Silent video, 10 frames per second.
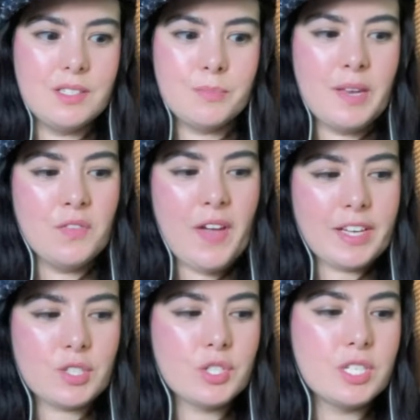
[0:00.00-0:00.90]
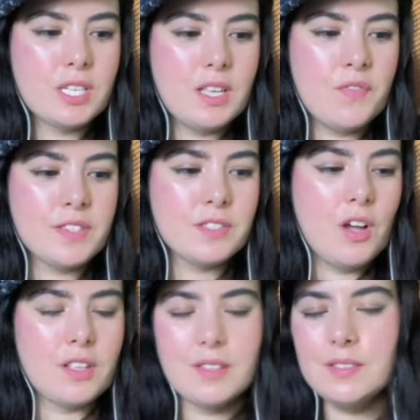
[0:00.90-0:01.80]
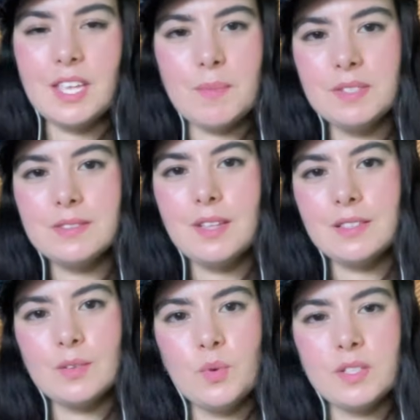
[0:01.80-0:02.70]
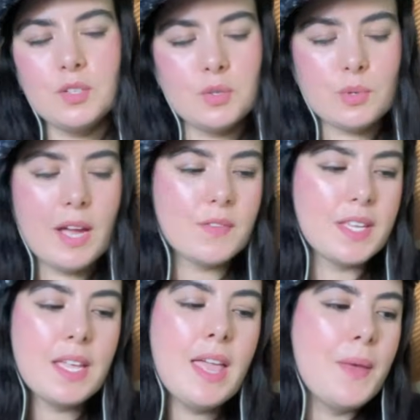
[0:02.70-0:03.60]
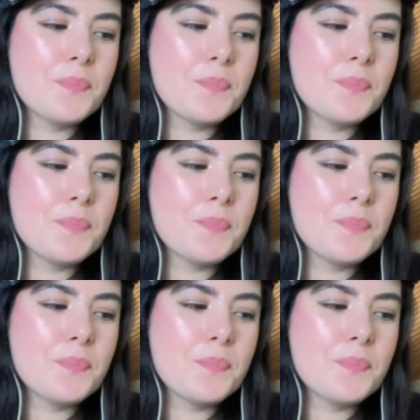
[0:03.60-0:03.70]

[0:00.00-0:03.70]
is manufactured if it's not the same as the one that you're driving.